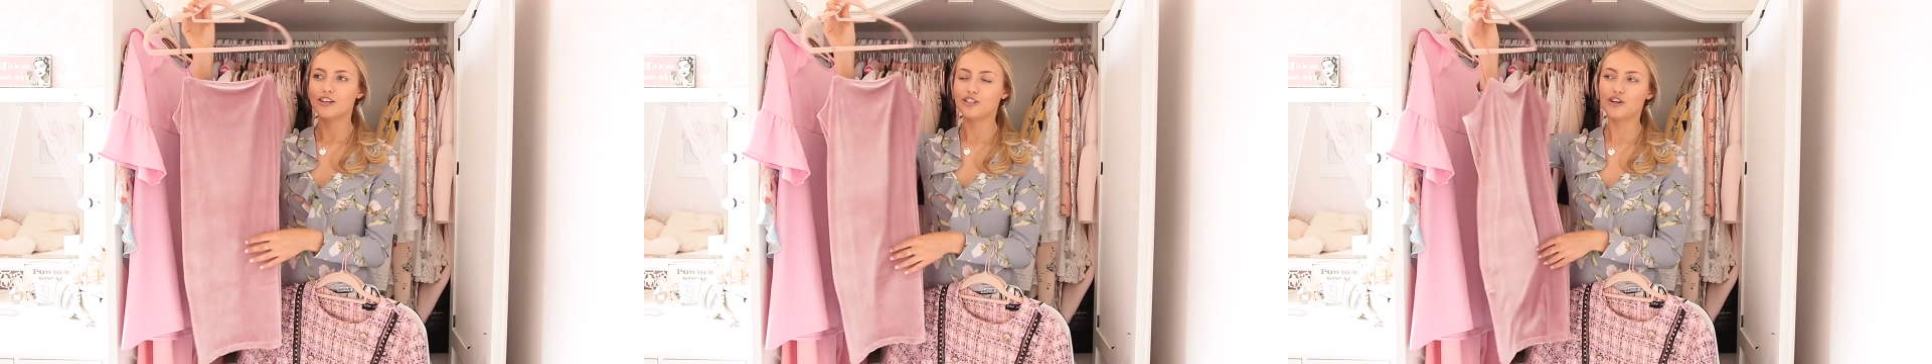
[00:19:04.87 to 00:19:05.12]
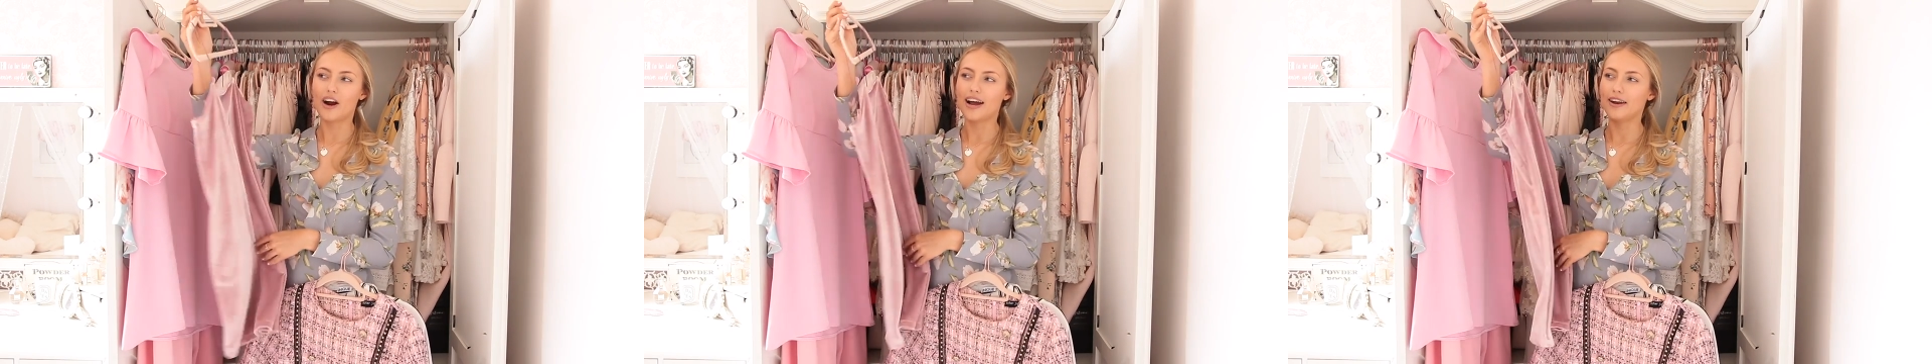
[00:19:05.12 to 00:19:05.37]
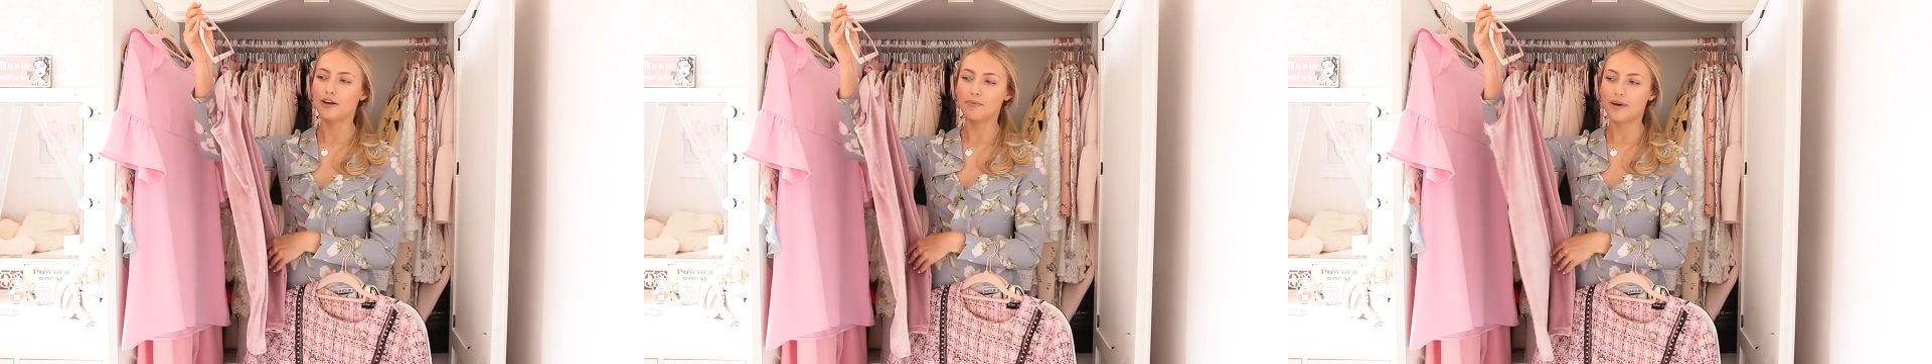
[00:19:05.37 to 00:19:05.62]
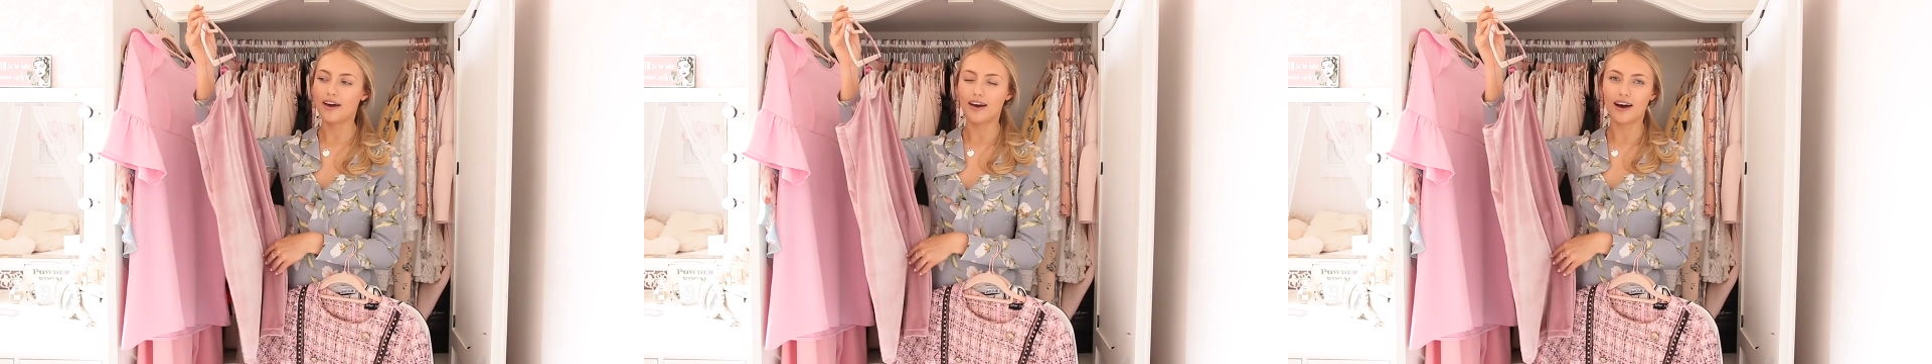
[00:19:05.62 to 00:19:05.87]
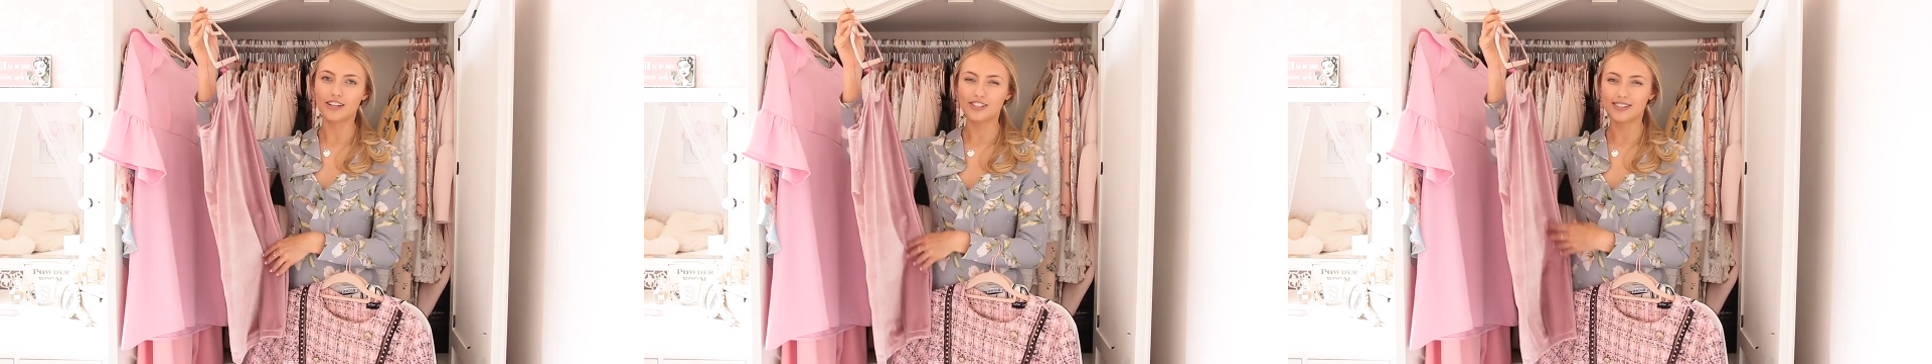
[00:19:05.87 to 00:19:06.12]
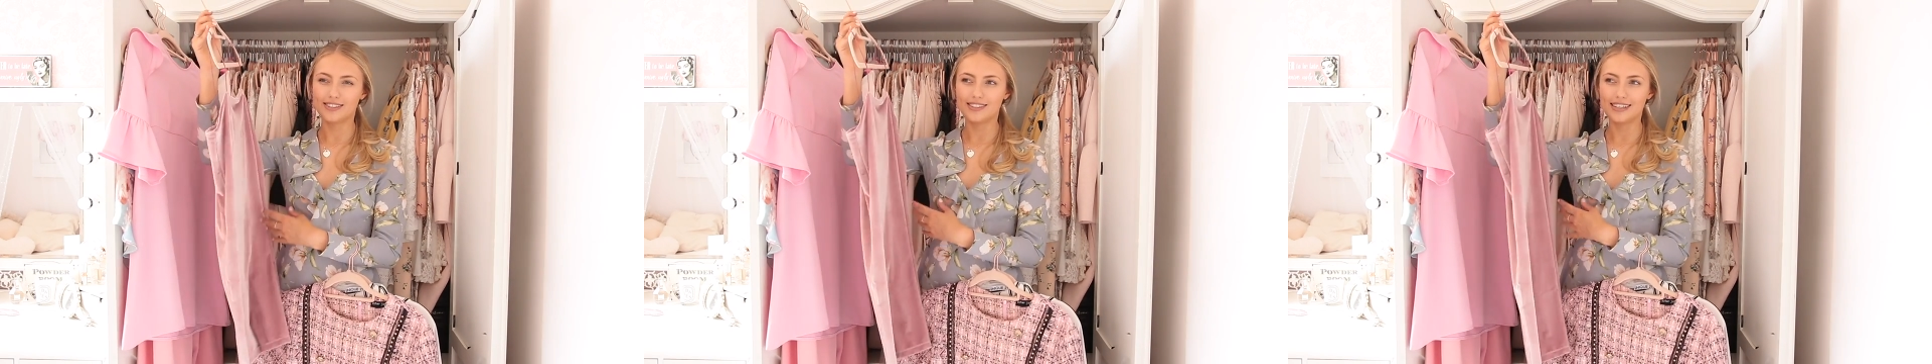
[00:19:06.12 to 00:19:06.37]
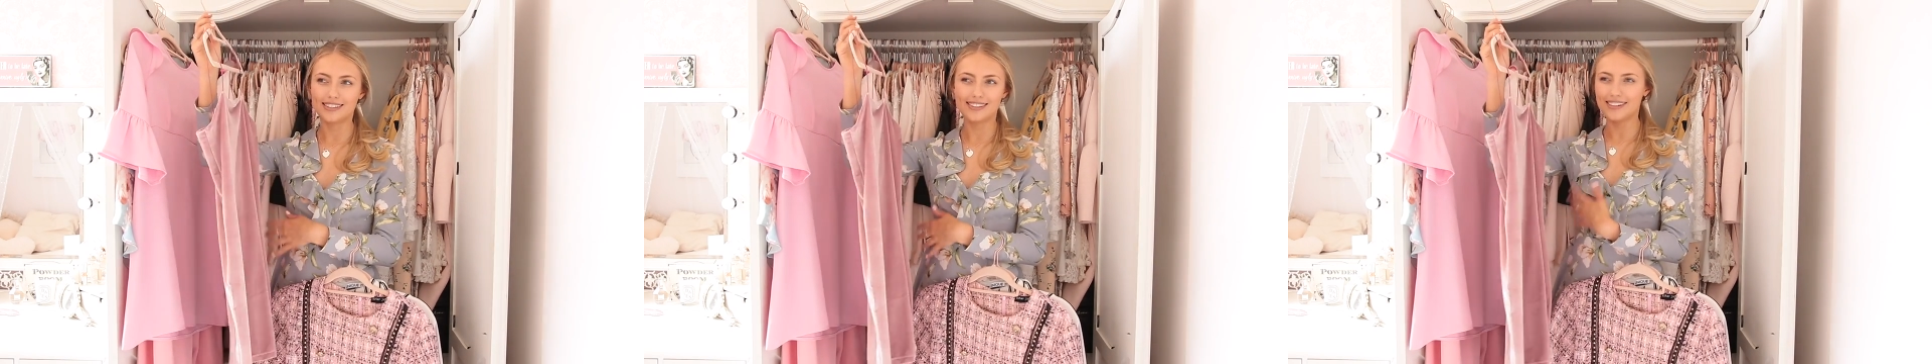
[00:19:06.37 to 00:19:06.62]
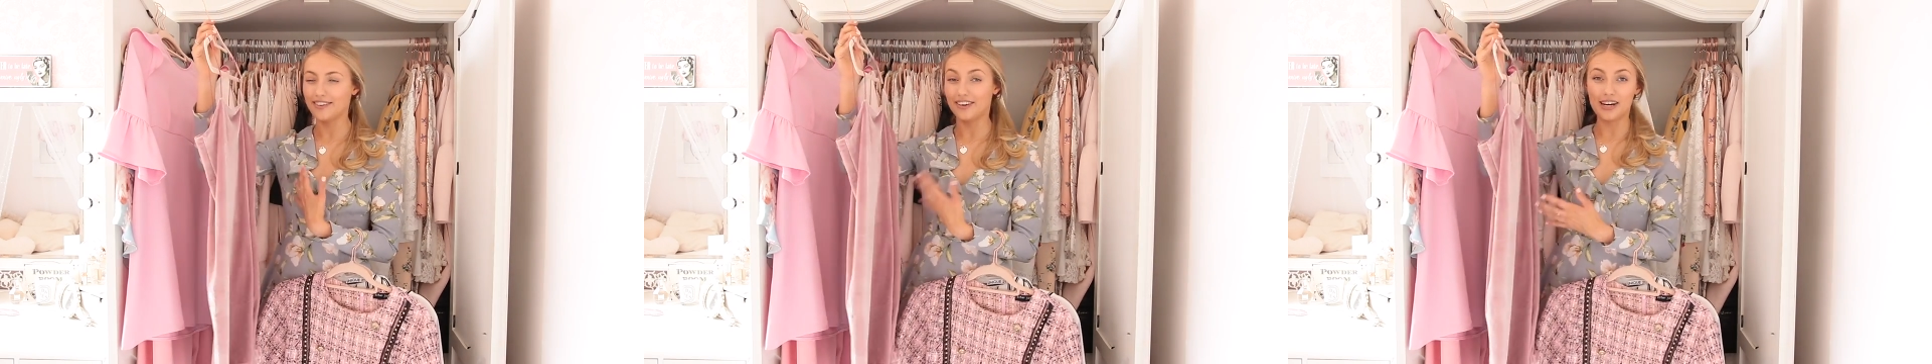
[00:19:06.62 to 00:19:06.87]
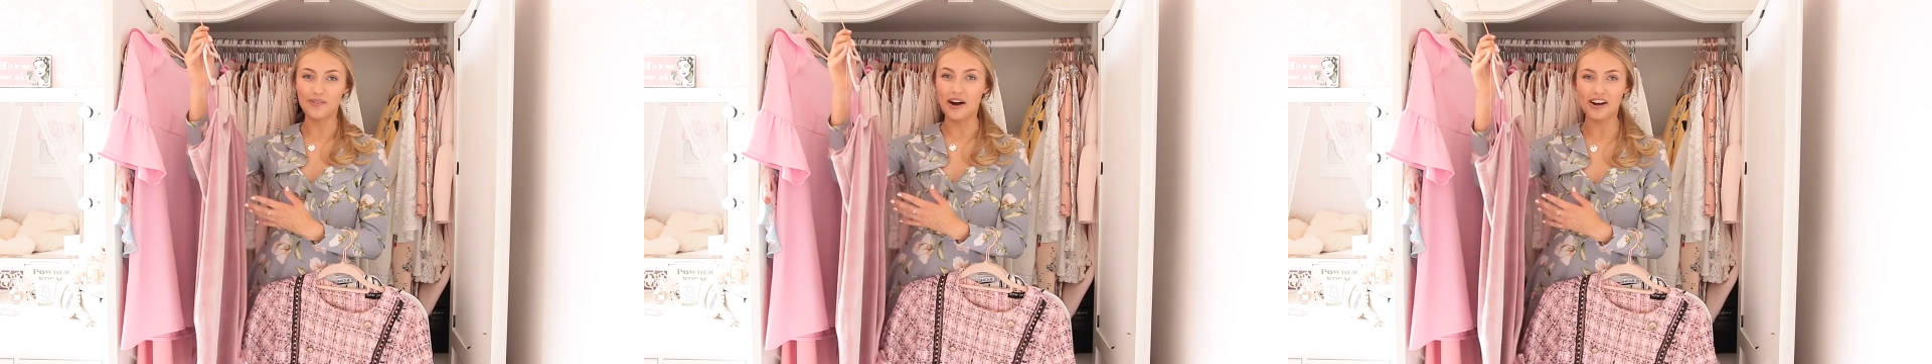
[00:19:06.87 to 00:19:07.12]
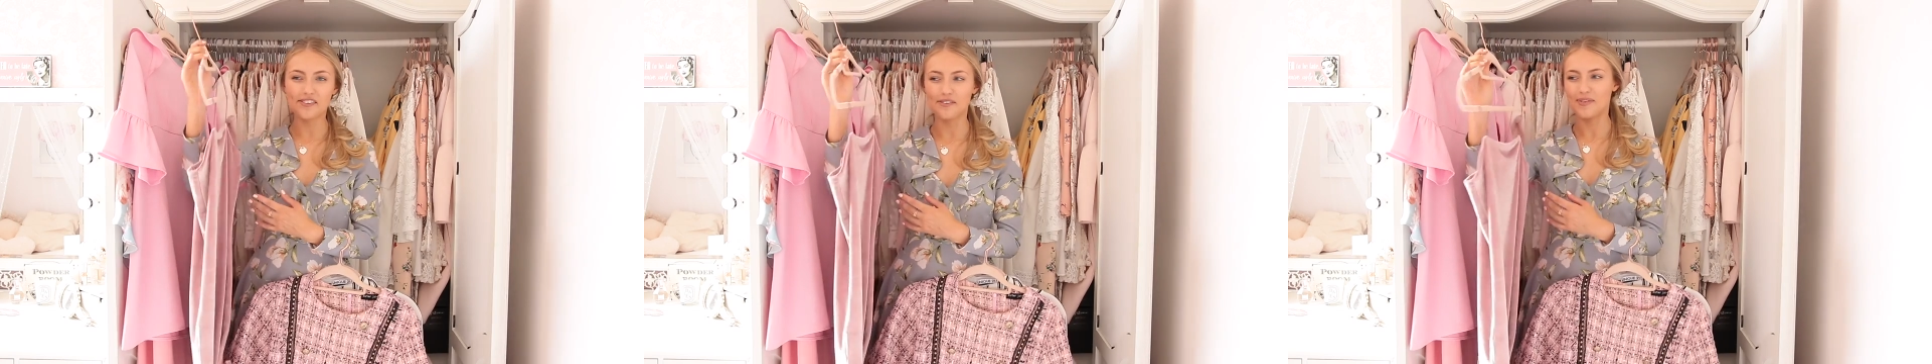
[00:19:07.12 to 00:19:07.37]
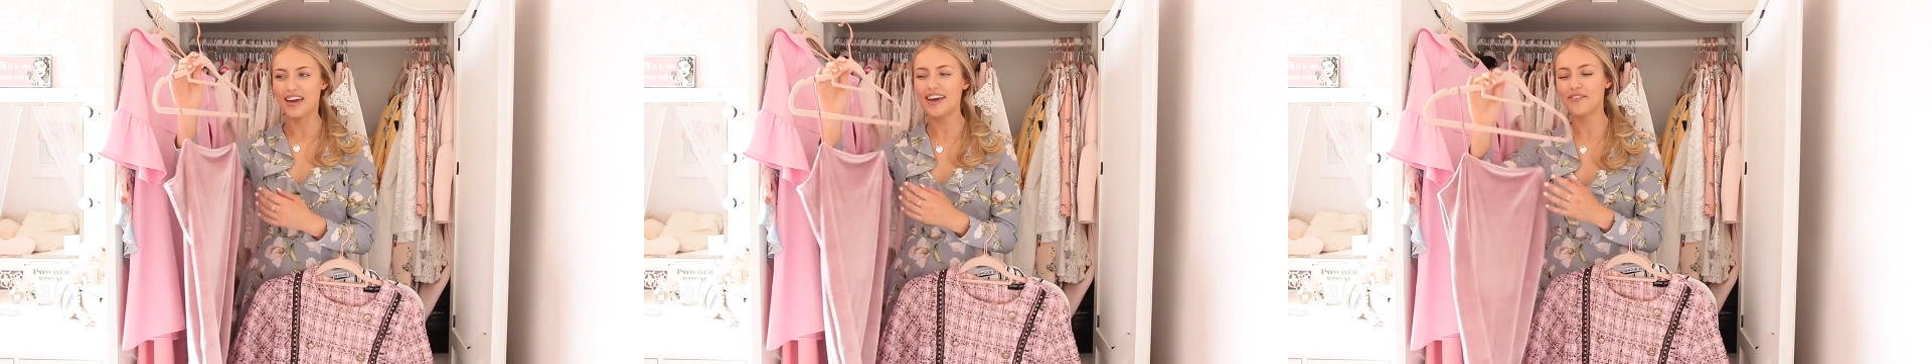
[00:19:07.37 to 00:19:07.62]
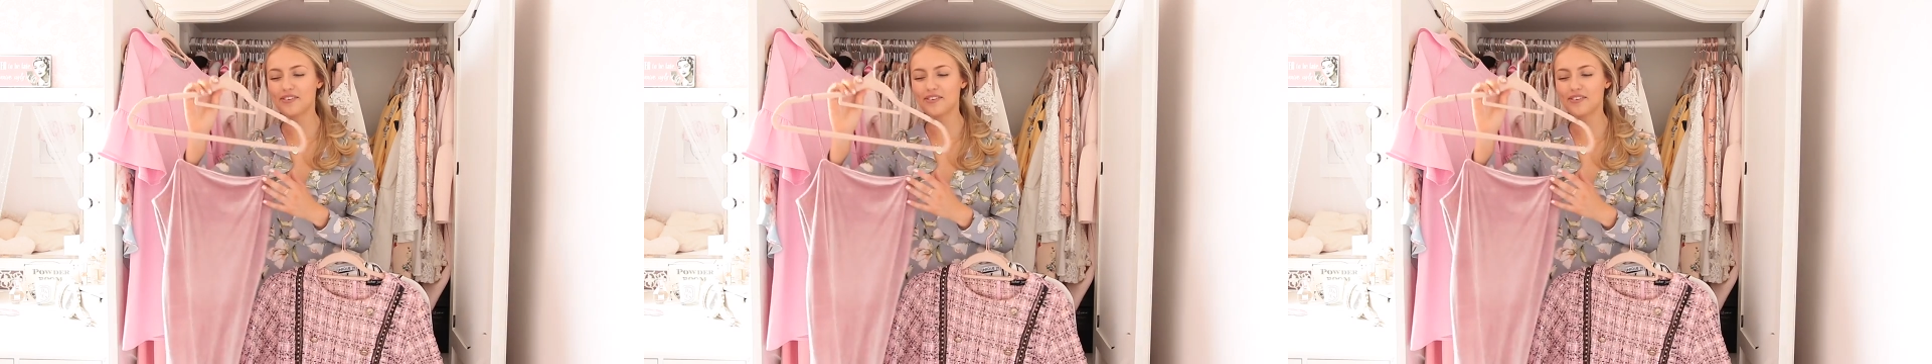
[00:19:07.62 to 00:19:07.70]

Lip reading: trend, but it just didn't really work for me.